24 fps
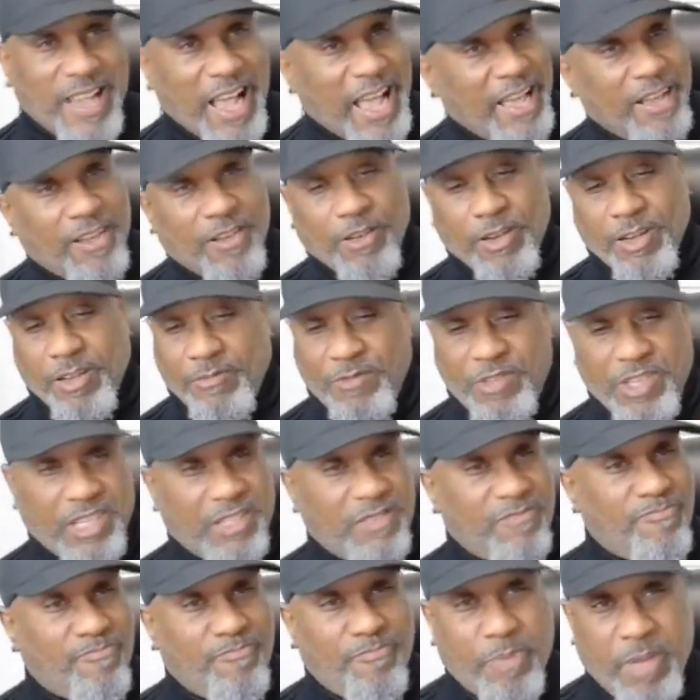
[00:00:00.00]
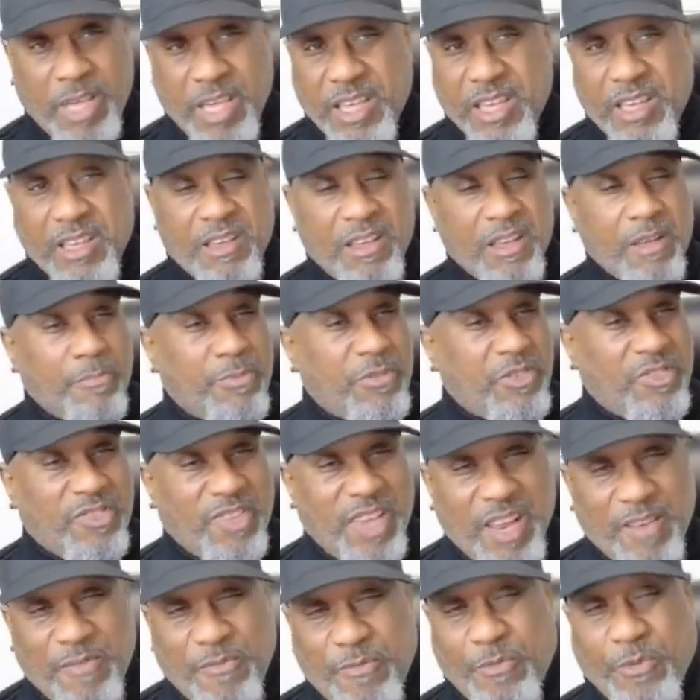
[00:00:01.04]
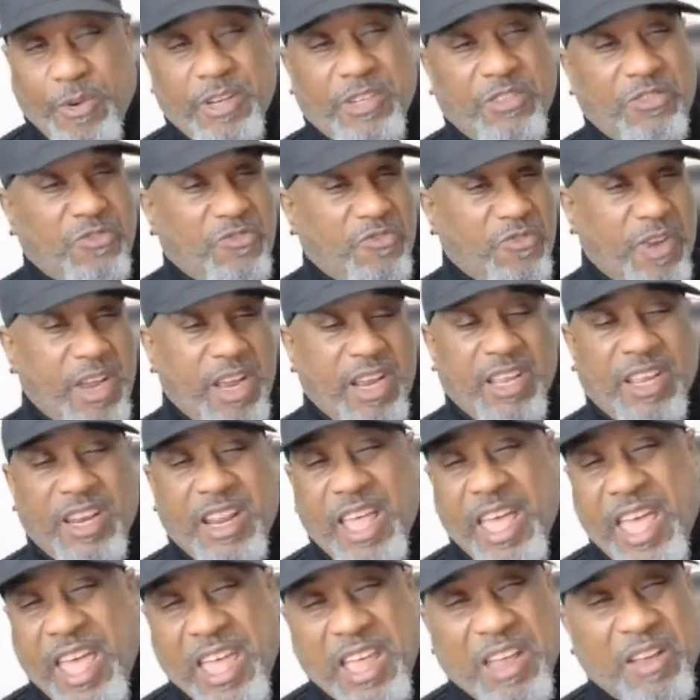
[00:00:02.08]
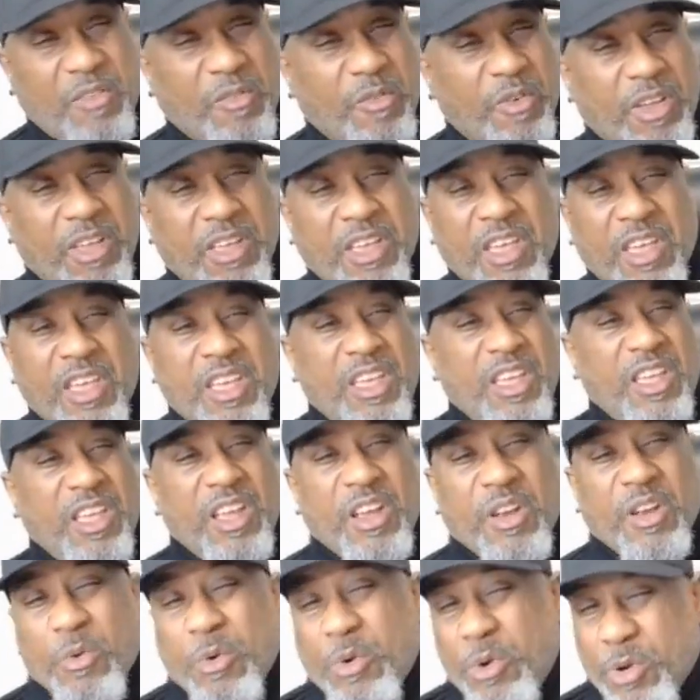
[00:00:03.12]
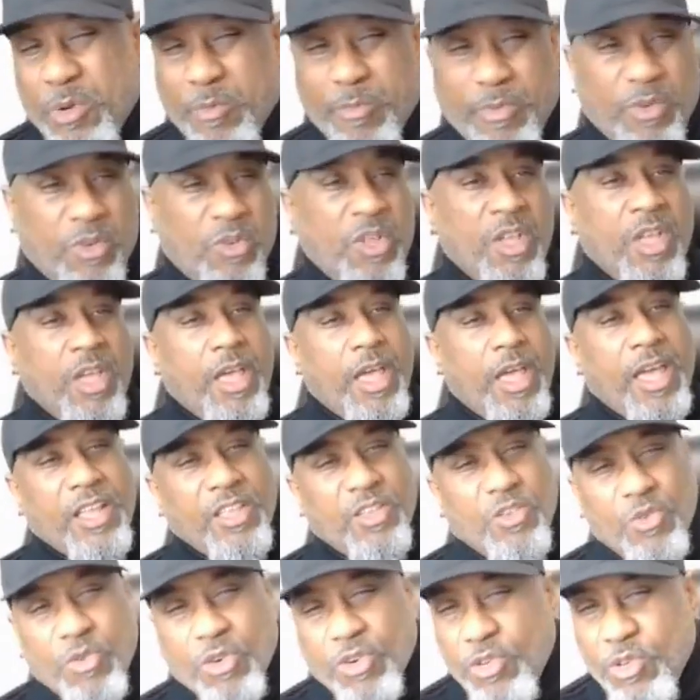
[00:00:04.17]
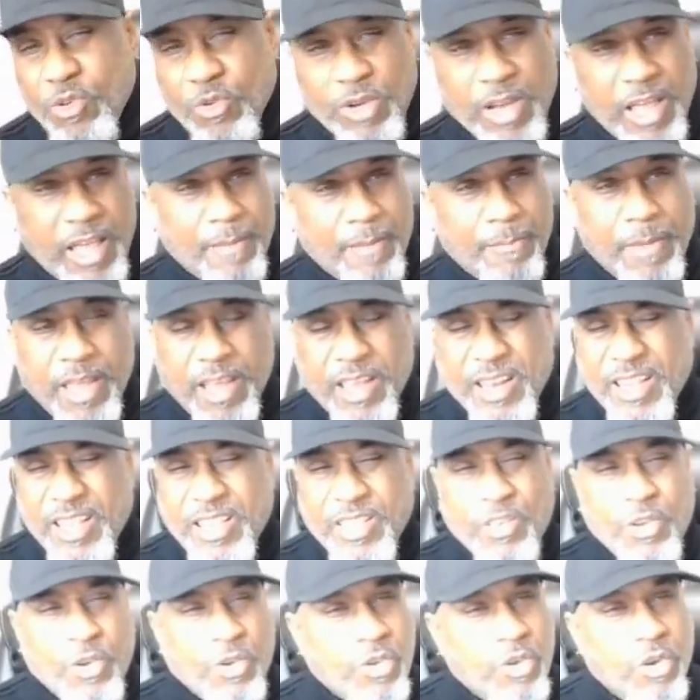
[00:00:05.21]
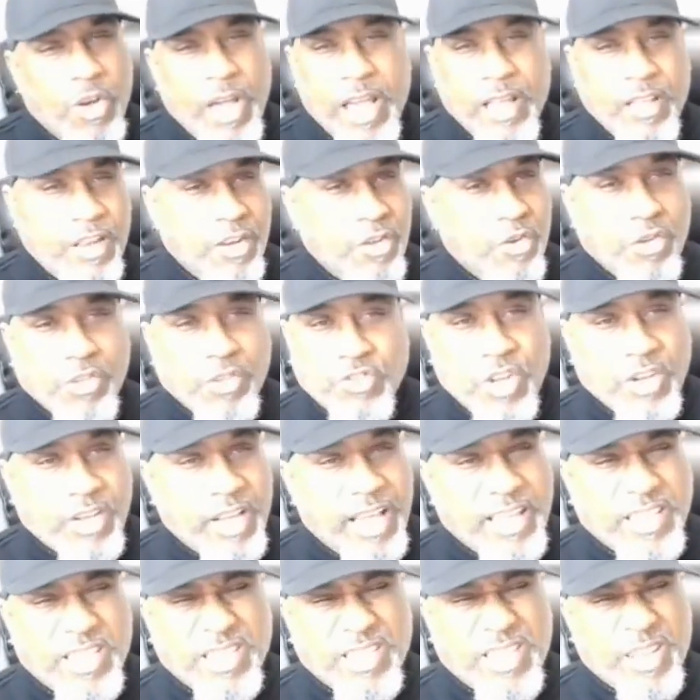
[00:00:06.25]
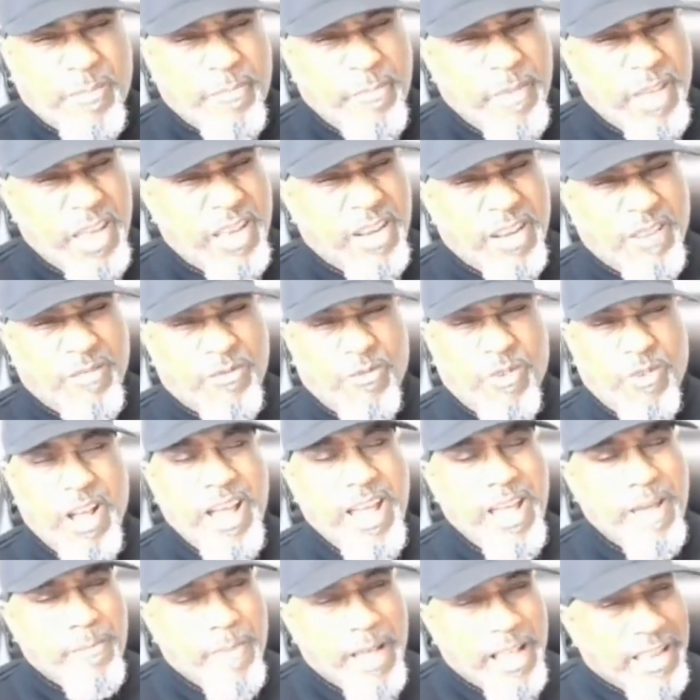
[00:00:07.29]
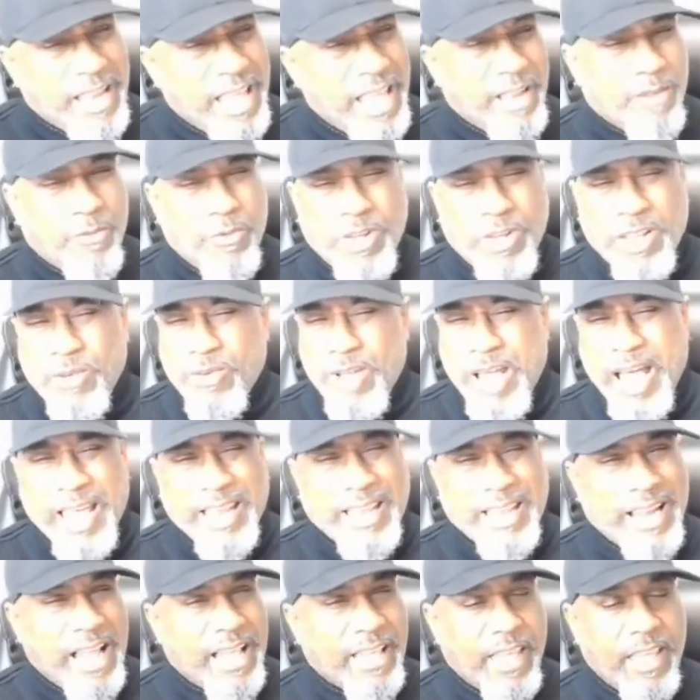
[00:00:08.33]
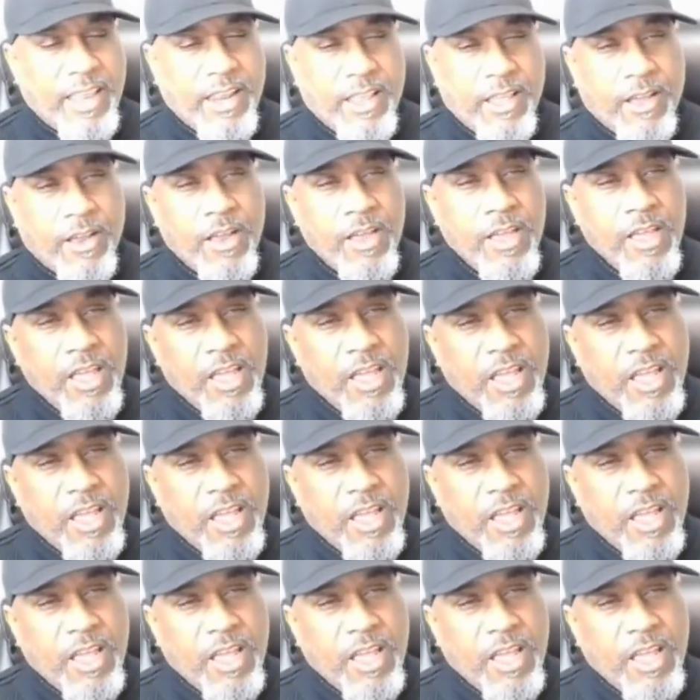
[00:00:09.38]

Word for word: cycle of just being upset, frustrated, angry, irritable. And you're like, man, and you'll start to ask yourself, man, why am I like, what? How did I get here?